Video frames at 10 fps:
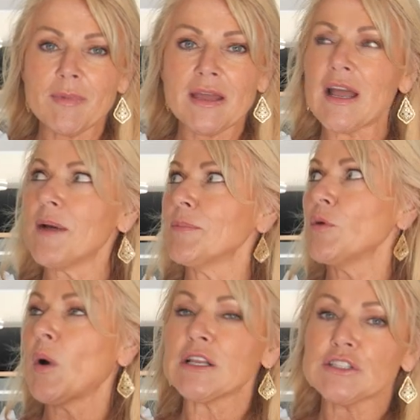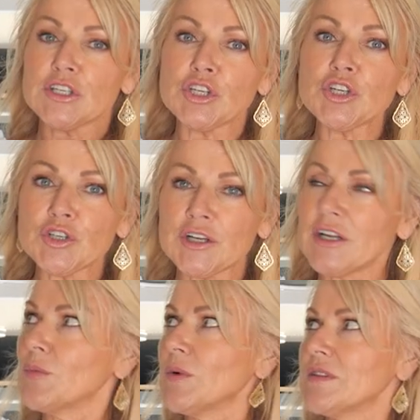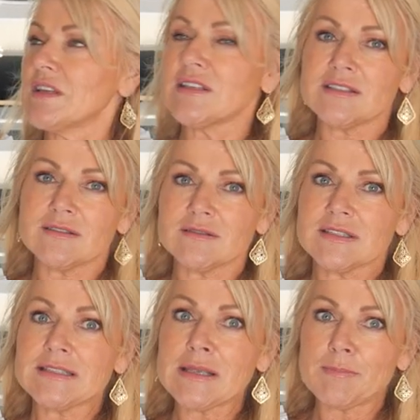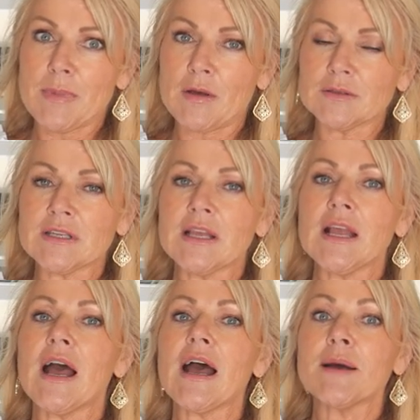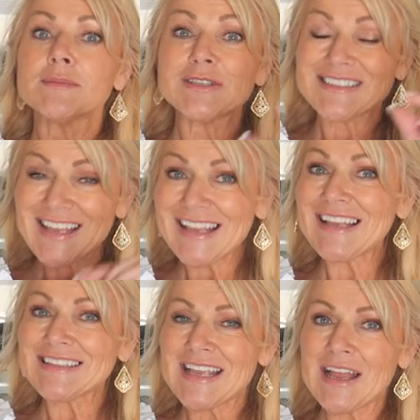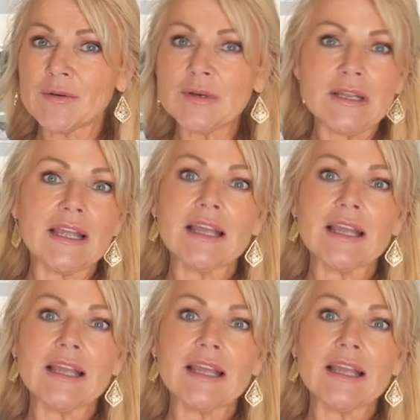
the bed up, you want to secure it with this seat belt. To take it down,